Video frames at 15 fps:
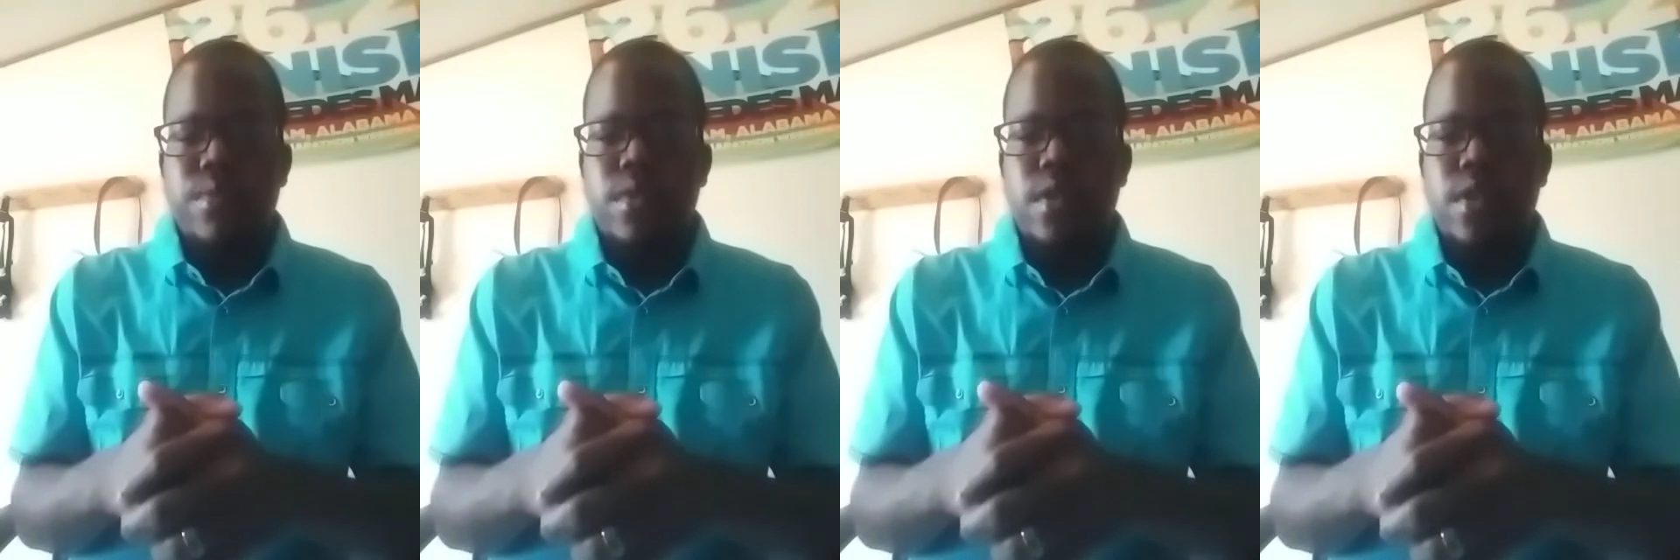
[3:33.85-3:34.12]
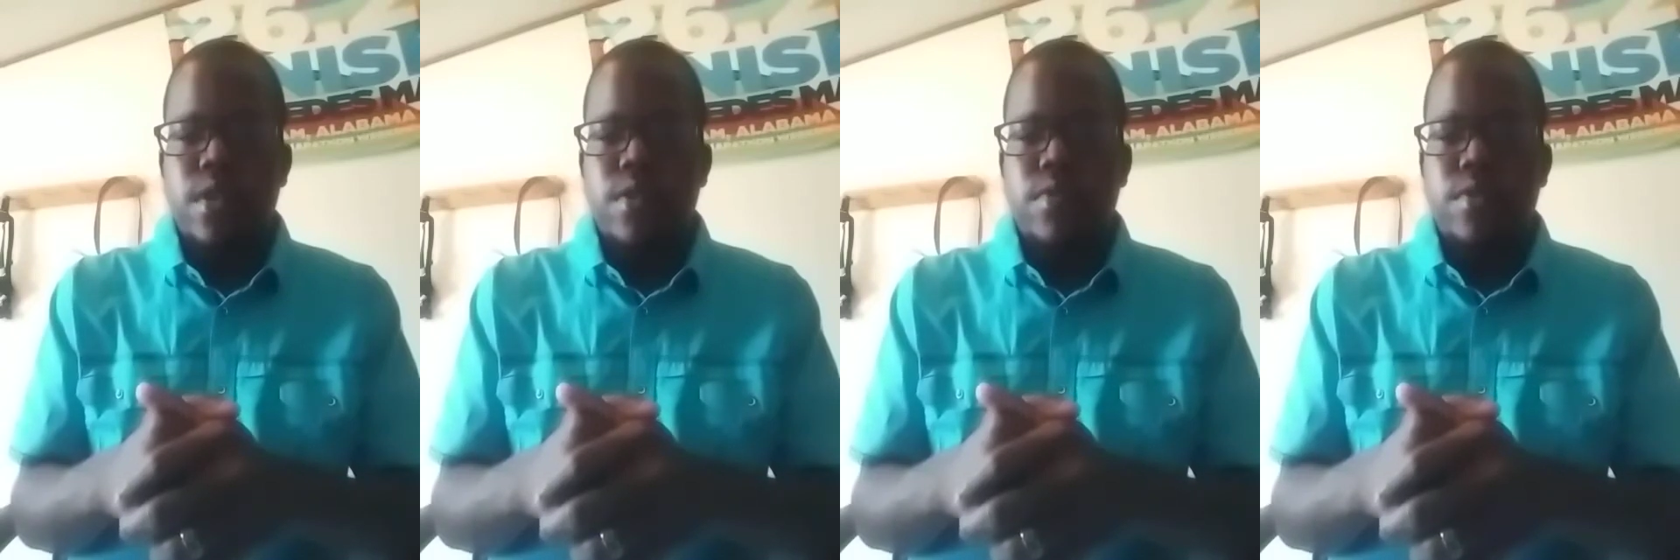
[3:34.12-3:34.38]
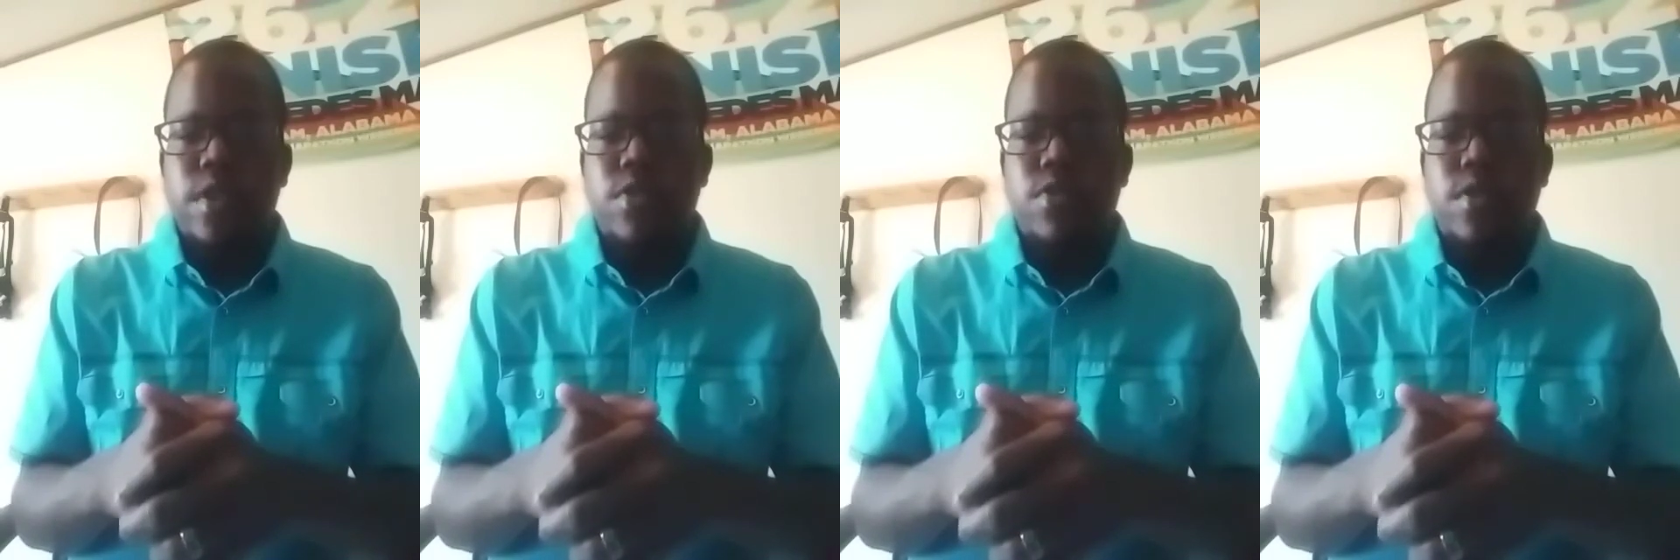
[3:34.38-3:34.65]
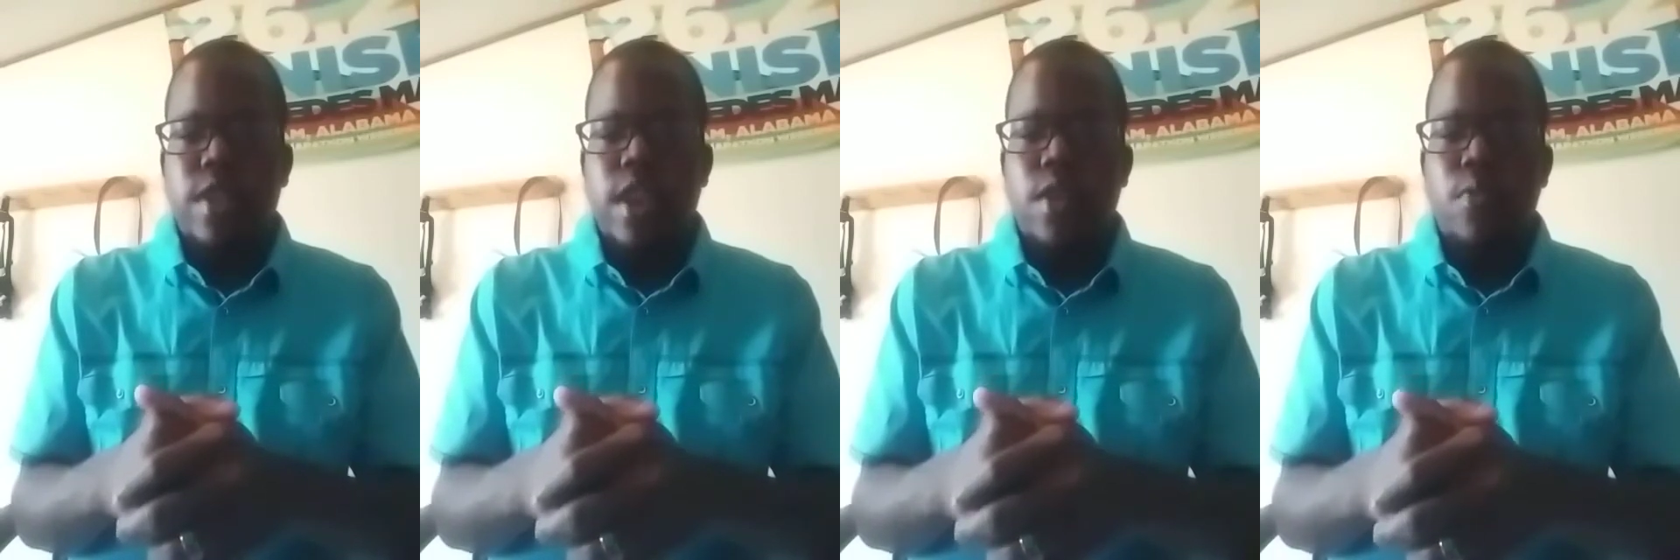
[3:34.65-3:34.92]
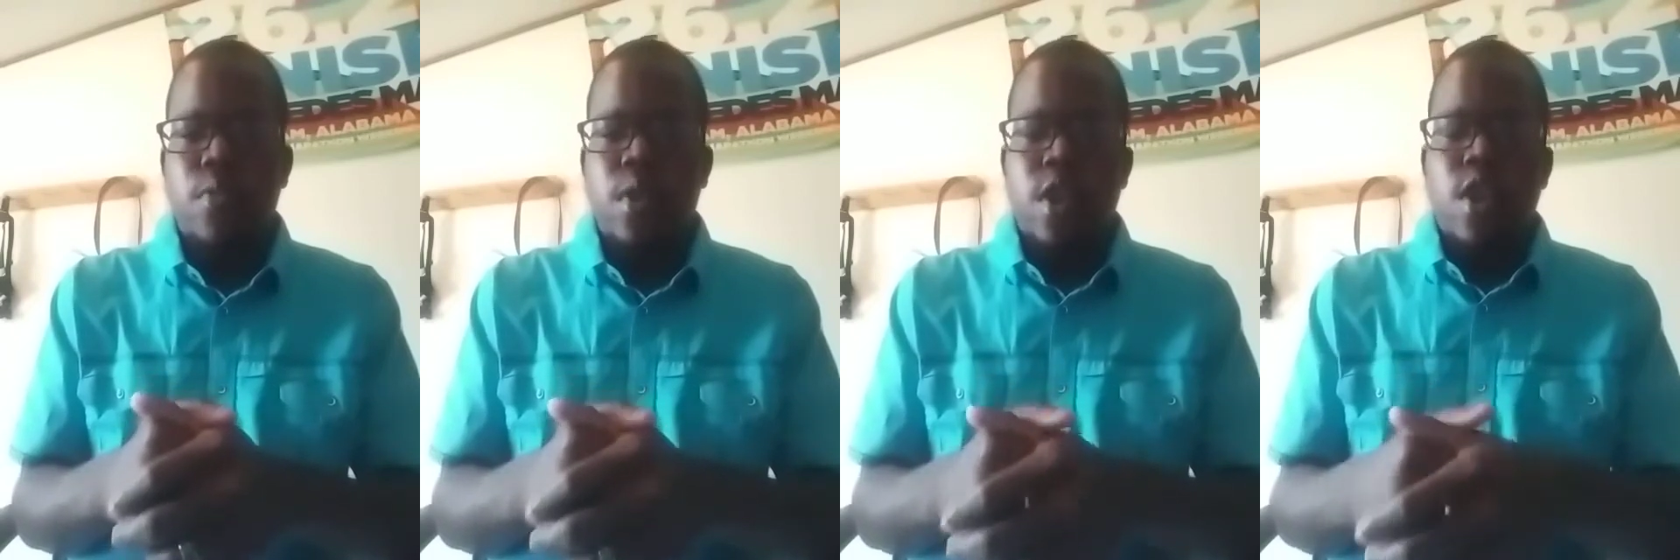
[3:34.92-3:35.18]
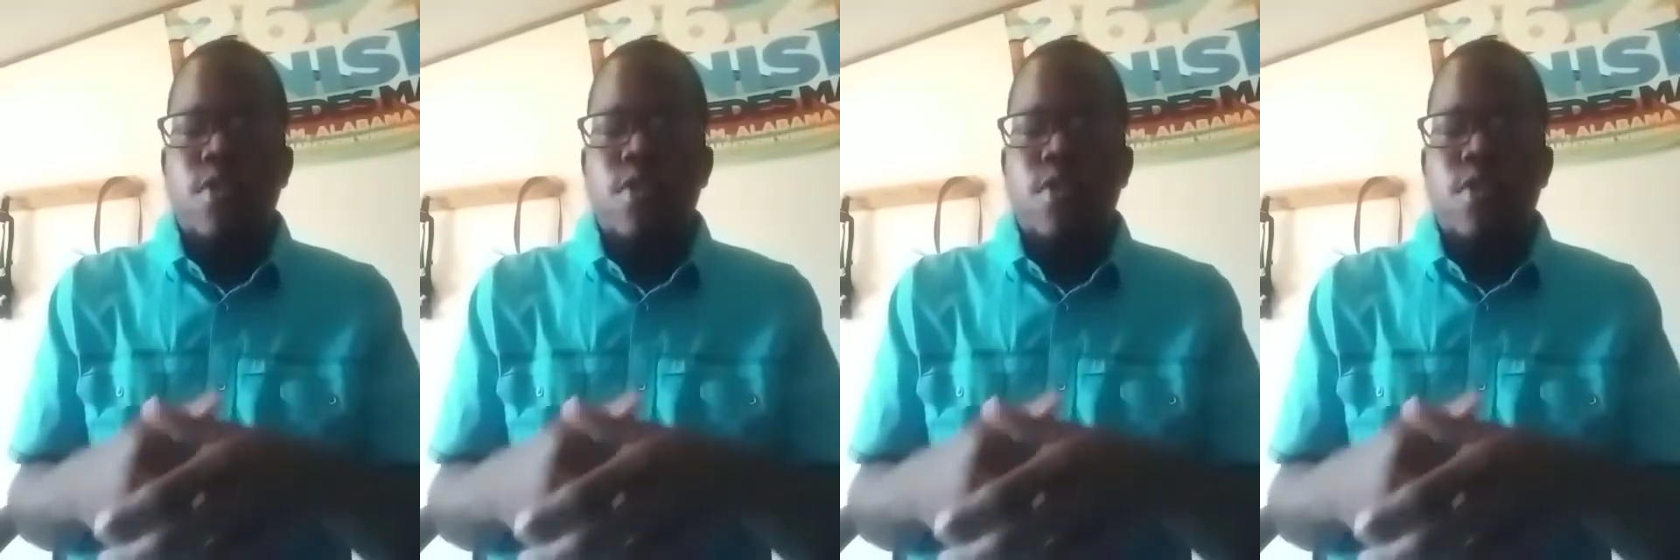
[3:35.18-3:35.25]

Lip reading: they're just saying